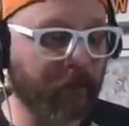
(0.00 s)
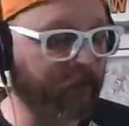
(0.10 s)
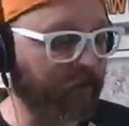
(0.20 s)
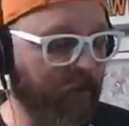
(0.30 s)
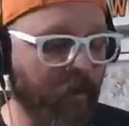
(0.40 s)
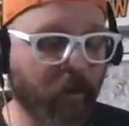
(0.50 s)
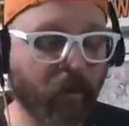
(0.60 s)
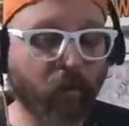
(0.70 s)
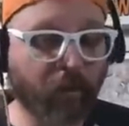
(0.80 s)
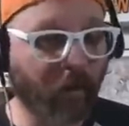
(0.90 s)
listen,
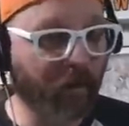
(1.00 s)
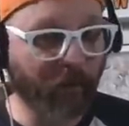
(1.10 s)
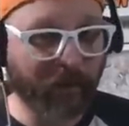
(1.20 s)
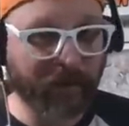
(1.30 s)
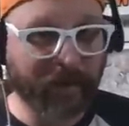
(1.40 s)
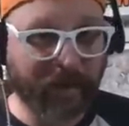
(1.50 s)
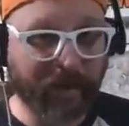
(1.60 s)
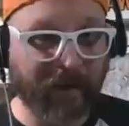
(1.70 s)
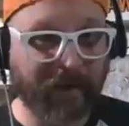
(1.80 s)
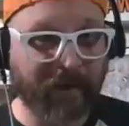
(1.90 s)
we're talking about a
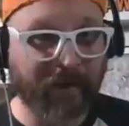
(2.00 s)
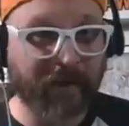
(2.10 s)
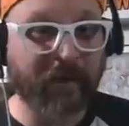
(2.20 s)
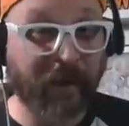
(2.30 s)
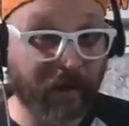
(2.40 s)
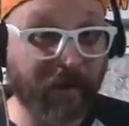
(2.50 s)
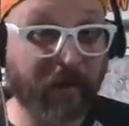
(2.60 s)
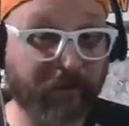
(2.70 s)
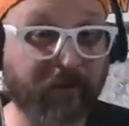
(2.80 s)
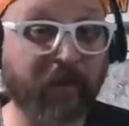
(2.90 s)
guy in
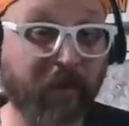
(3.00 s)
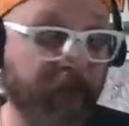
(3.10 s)
his